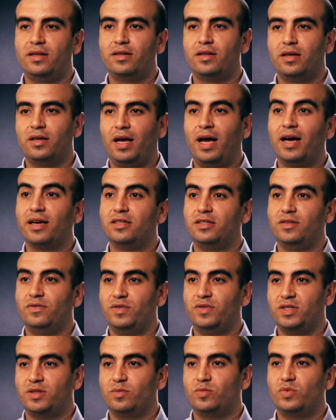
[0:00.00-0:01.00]
the
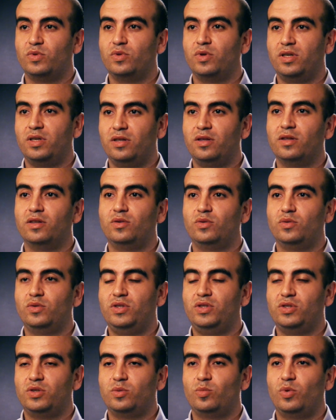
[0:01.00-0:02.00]
activism in the
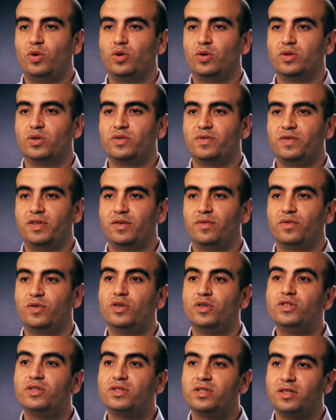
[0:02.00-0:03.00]
Tunisian blogosphere.
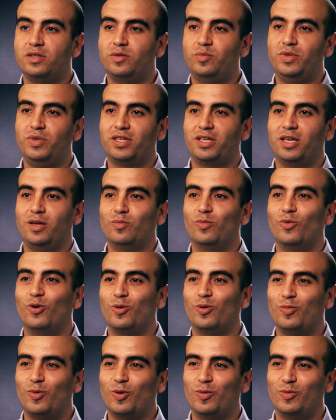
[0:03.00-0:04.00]
First, it became more
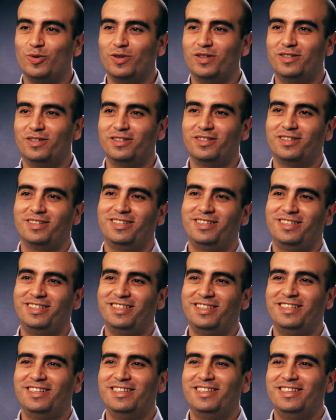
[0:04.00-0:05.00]
popular,
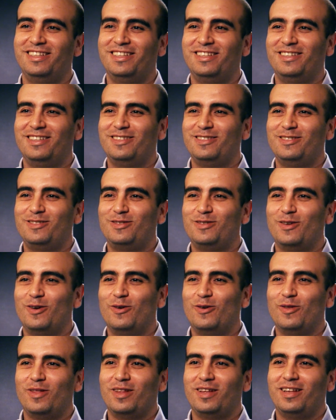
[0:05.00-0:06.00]

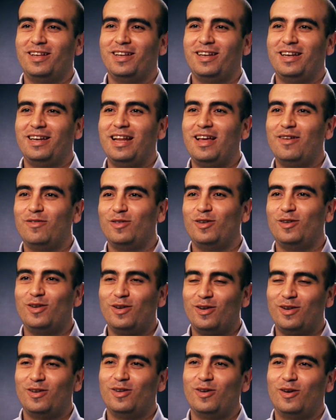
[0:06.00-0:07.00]
so the
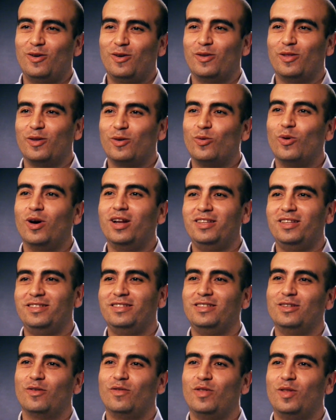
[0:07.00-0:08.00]
level or the
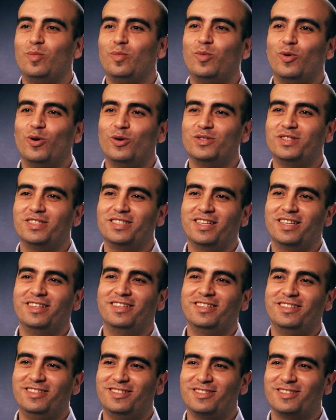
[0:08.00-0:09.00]
quality of the posts and the
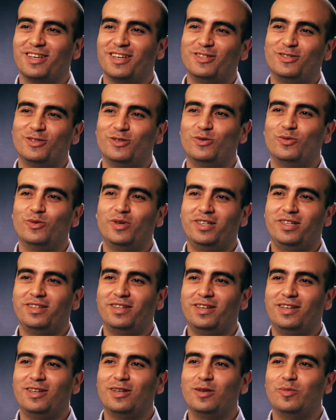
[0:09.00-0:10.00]
discussion went a
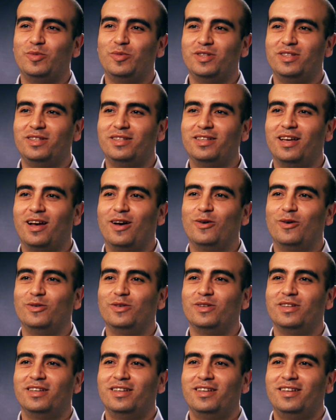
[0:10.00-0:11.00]
little bit down,